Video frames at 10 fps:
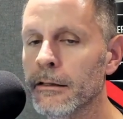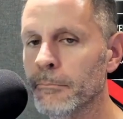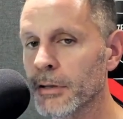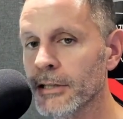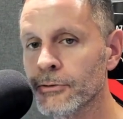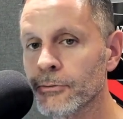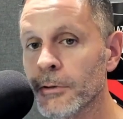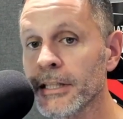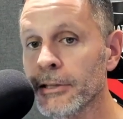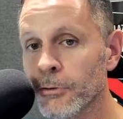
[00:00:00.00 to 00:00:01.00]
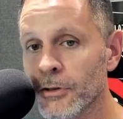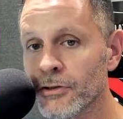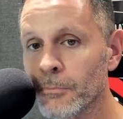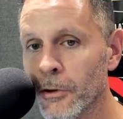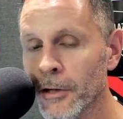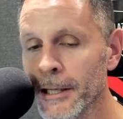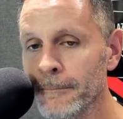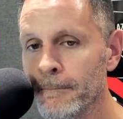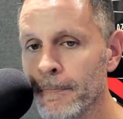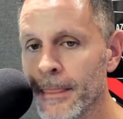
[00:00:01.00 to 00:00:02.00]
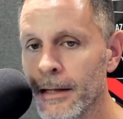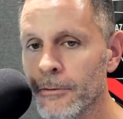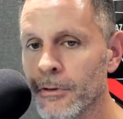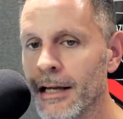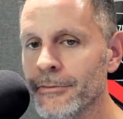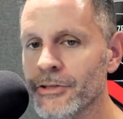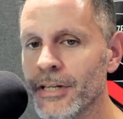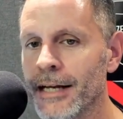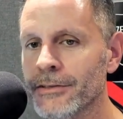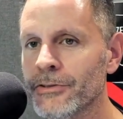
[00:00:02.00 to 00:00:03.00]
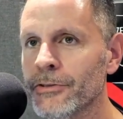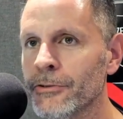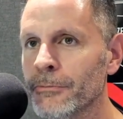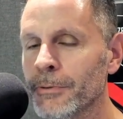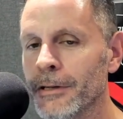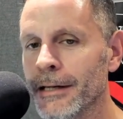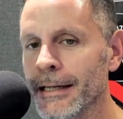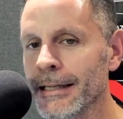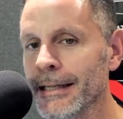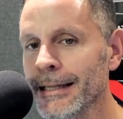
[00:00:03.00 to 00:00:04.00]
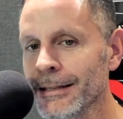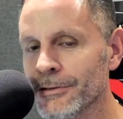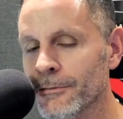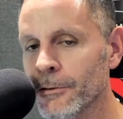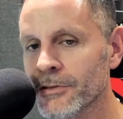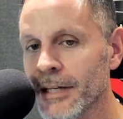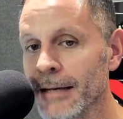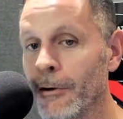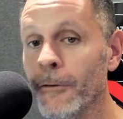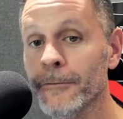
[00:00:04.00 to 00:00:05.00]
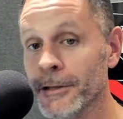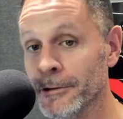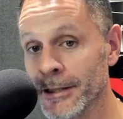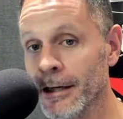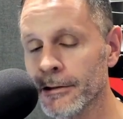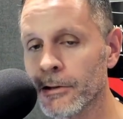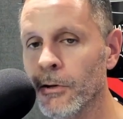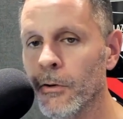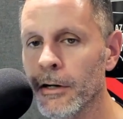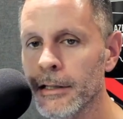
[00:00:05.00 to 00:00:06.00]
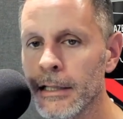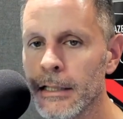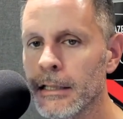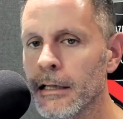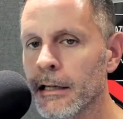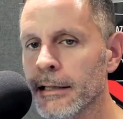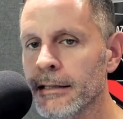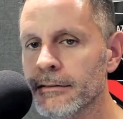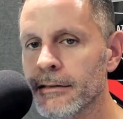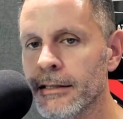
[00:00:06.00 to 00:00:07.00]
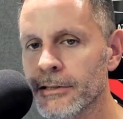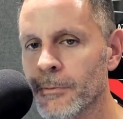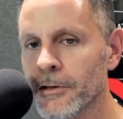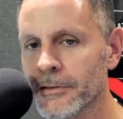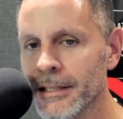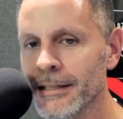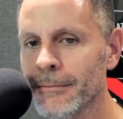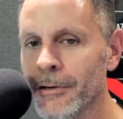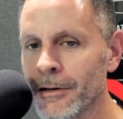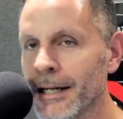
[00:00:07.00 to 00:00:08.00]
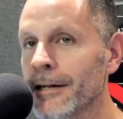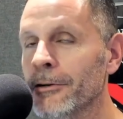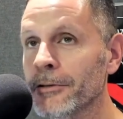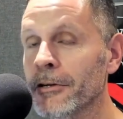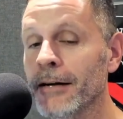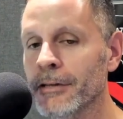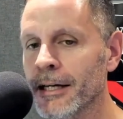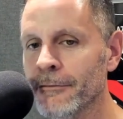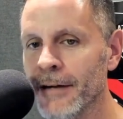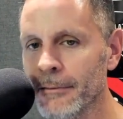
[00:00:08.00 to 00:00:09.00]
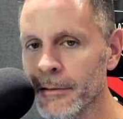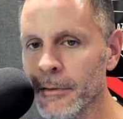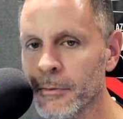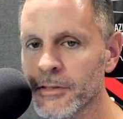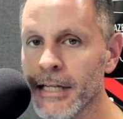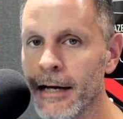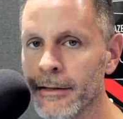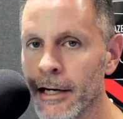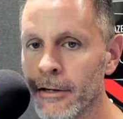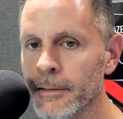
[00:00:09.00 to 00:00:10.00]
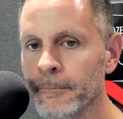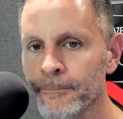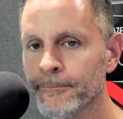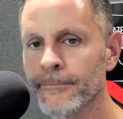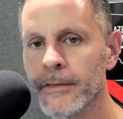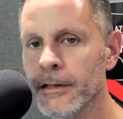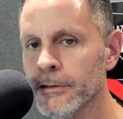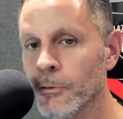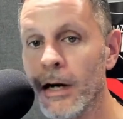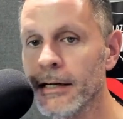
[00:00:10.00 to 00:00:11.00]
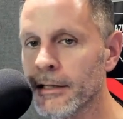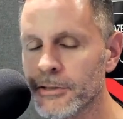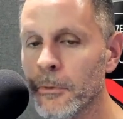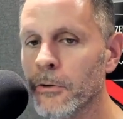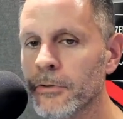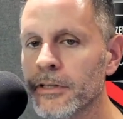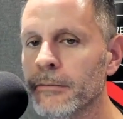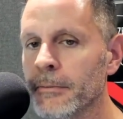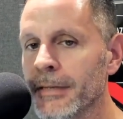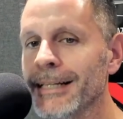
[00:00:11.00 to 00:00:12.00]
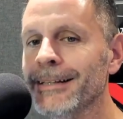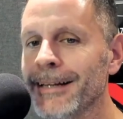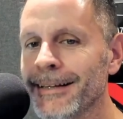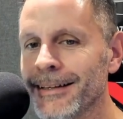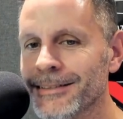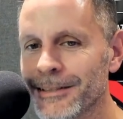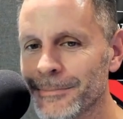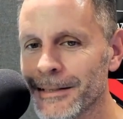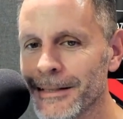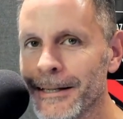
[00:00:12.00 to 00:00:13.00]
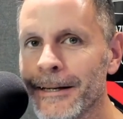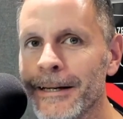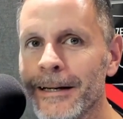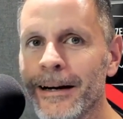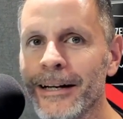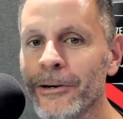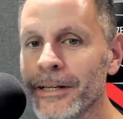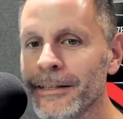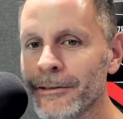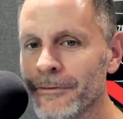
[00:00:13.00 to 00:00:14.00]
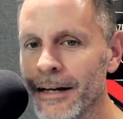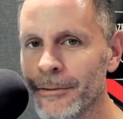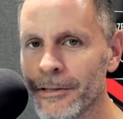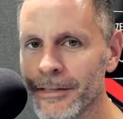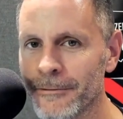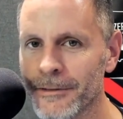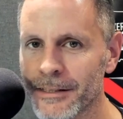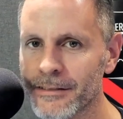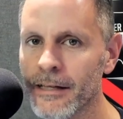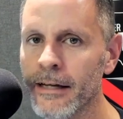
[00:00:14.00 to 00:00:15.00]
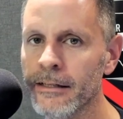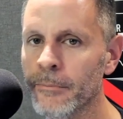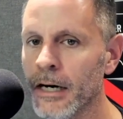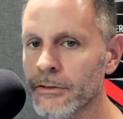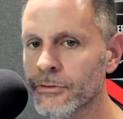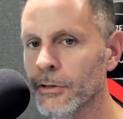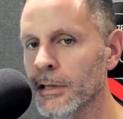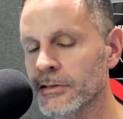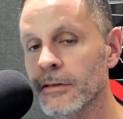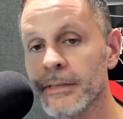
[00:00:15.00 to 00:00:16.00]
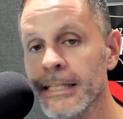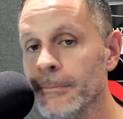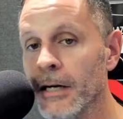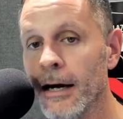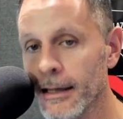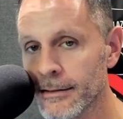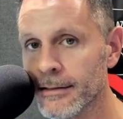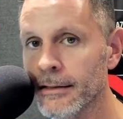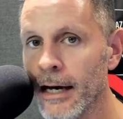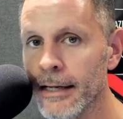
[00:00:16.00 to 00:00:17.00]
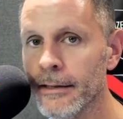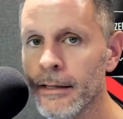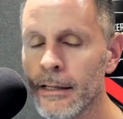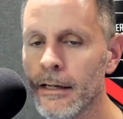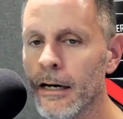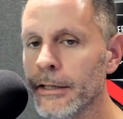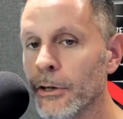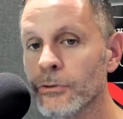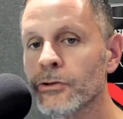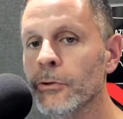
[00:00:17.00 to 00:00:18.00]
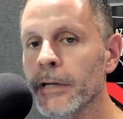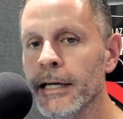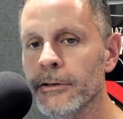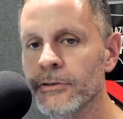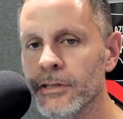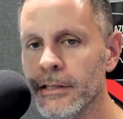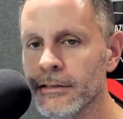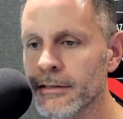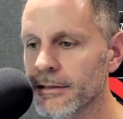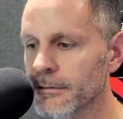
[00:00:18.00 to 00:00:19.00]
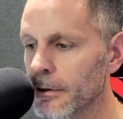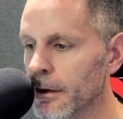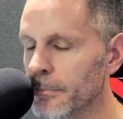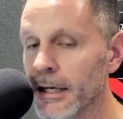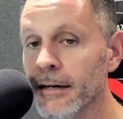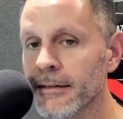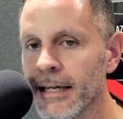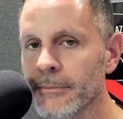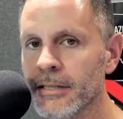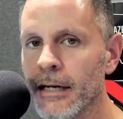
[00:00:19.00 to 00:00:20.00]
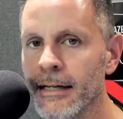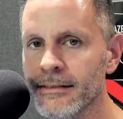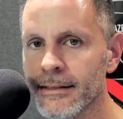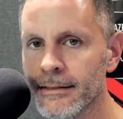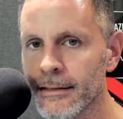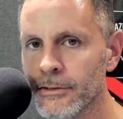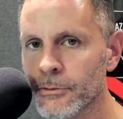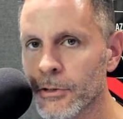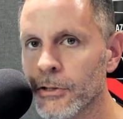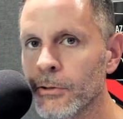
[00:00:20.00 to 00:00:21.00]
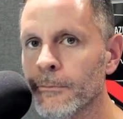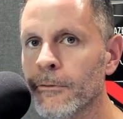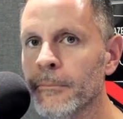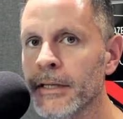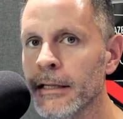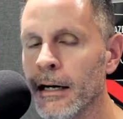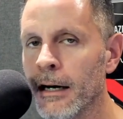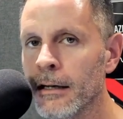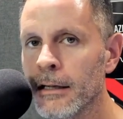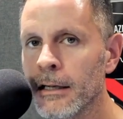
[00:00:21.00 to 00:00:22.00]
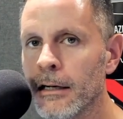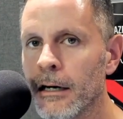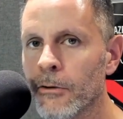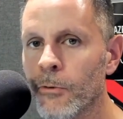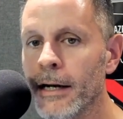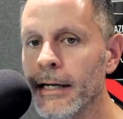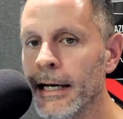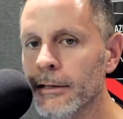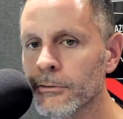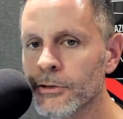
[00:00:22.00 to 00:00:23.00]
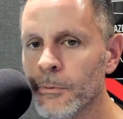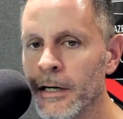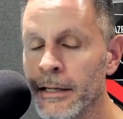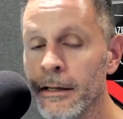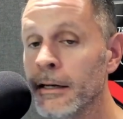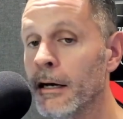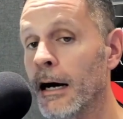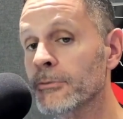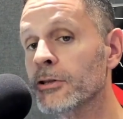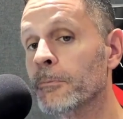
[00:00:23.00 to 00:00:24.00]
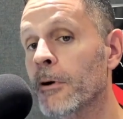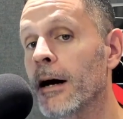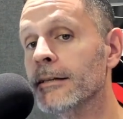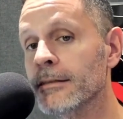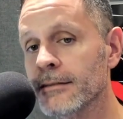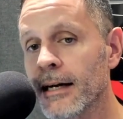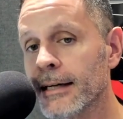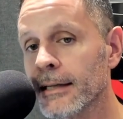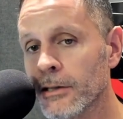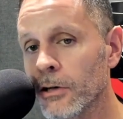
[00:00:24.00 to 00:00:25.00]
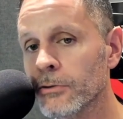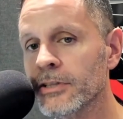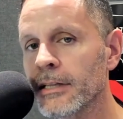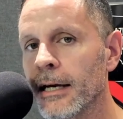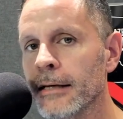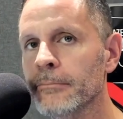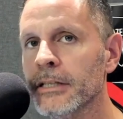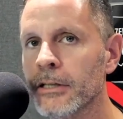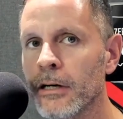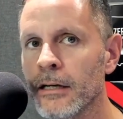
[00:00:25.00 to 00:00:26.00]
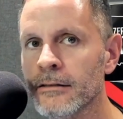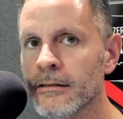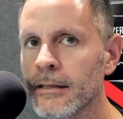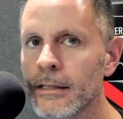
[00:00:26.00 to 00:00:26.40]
Blazers rookie Chris Murray will have a chance to play in his first game. Hopefully he'll get on the court against his brother Keegan Murray. And I know they'll have a lot of family members down there. And Dwight and I spoke with him at media day, and that's something that I know he and the family are definitely excited about. So something to keep an eye on tonight. No Scoot Henderson. He's going to be out of the game tonight as he continues to recoup from the right ankle sprain. I'm surprised he's not going to go tonight because